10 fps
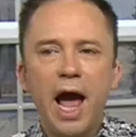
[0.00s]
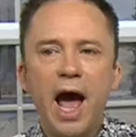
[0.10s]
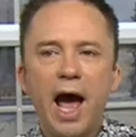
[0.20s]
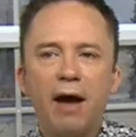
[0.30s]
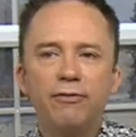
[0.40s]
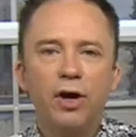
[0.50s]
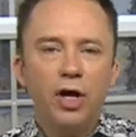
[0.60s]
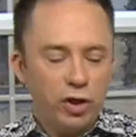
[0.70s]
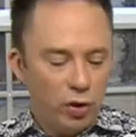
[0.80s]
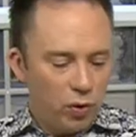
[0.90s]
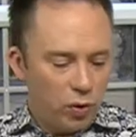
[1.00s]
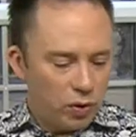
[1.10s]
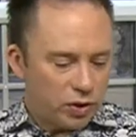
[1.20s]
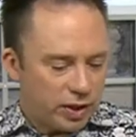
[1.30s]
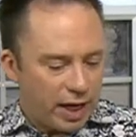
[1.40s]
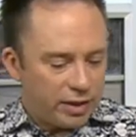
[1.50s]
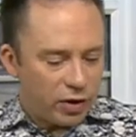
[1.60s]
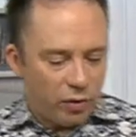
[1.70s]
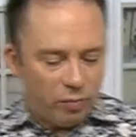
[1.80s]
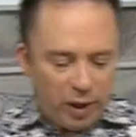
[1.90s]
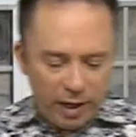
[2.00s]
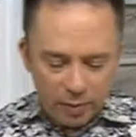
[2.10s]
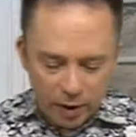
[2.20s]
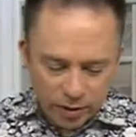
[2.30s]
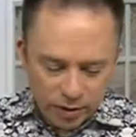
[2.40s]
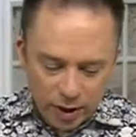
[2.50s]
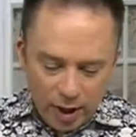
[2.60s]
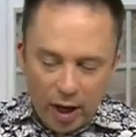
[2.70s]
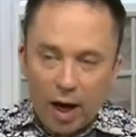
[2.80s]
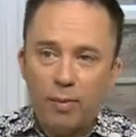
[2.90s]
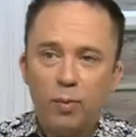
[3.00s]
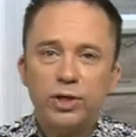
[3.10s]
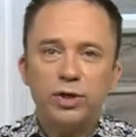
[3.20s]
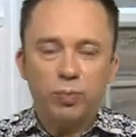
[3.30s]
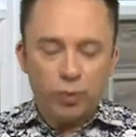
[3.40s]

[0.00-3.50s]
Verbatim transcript: have your StazOn pigments, uh, which are